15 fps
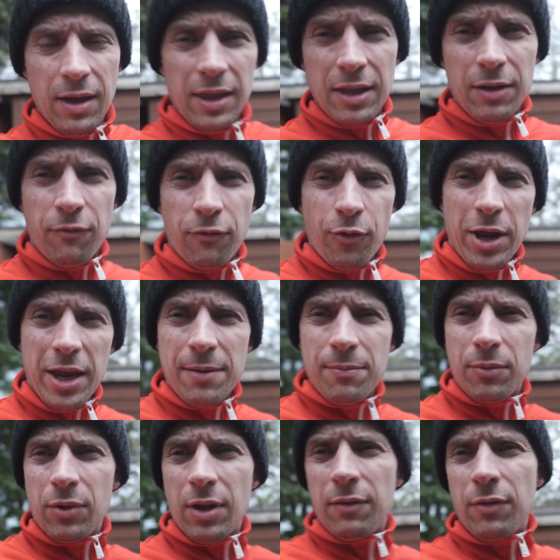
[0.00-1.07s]
in the
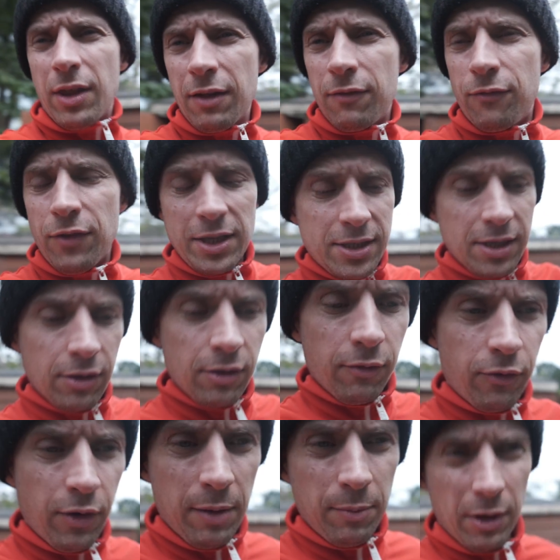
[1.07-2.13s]
frame. Everything fits into the
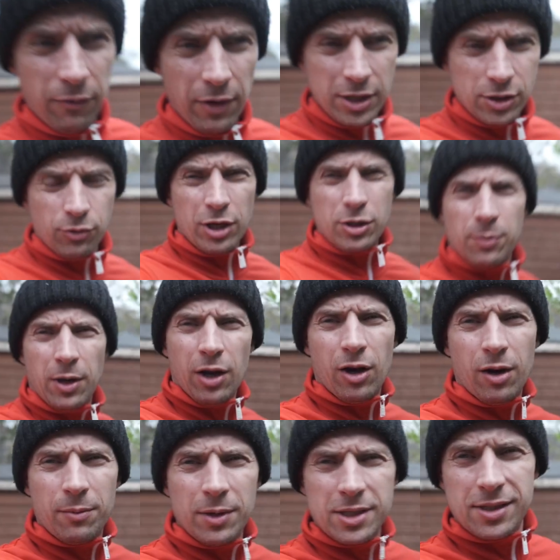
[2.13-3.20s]
frame. And if I stretch my
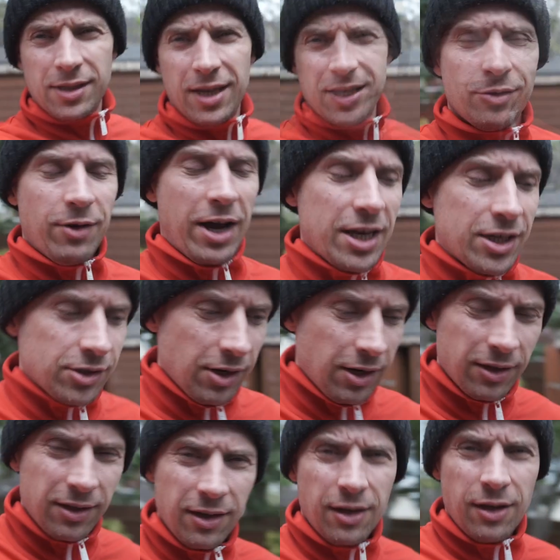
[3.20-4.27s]
arm, it's a wide
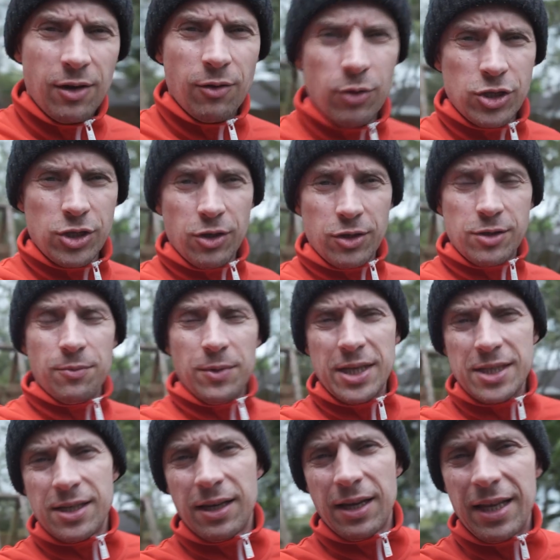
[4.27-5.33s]
shot, which looks
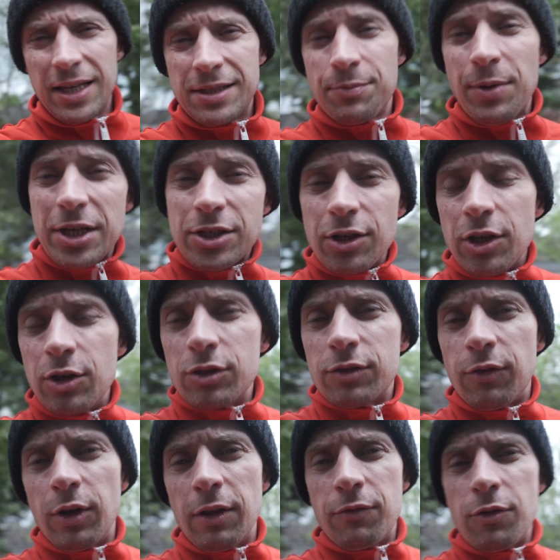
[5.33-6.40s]
amazing. And it's especially
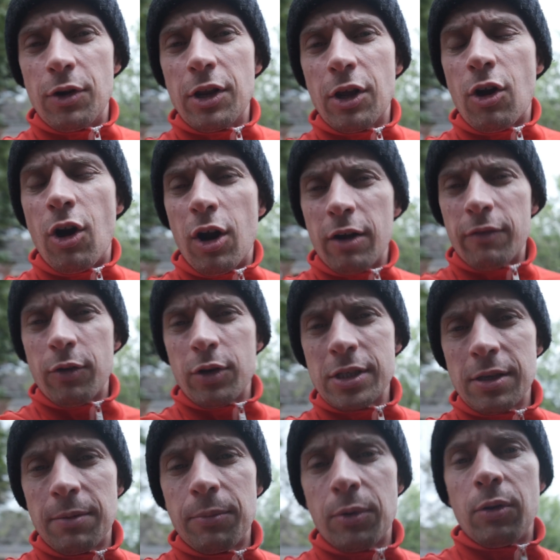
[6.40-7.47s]
useful if you're in a car, for
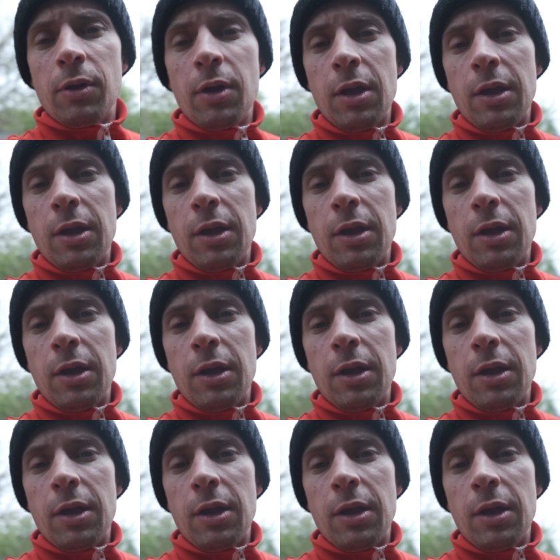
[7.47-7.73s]
example,